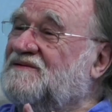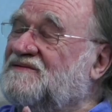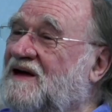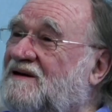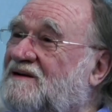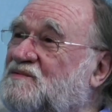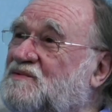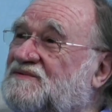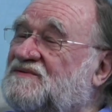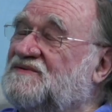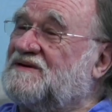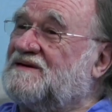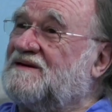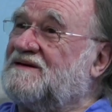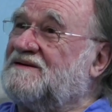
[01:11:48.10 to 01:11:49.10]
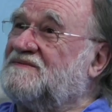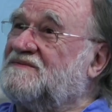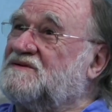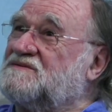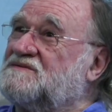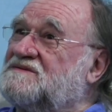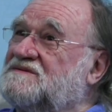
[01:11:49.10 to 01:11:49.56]
I would say
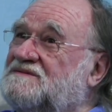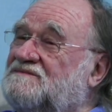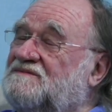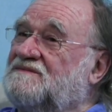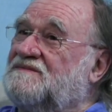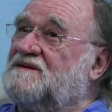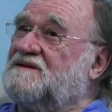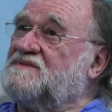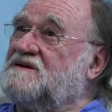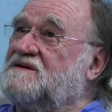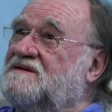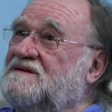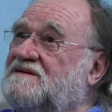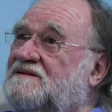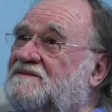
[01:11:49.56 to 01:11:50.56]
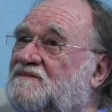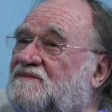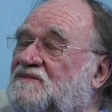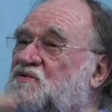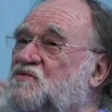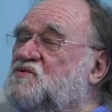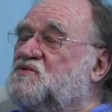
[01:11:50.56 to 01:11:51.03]
that maybe
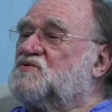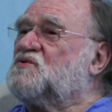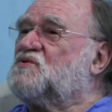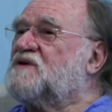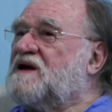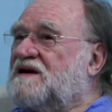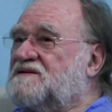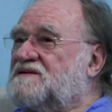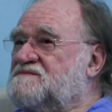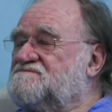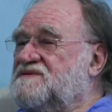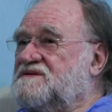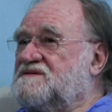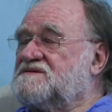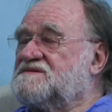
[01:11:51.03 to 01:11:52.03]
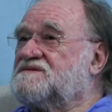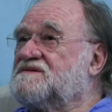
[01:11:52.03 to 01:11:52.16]
you could look at a bit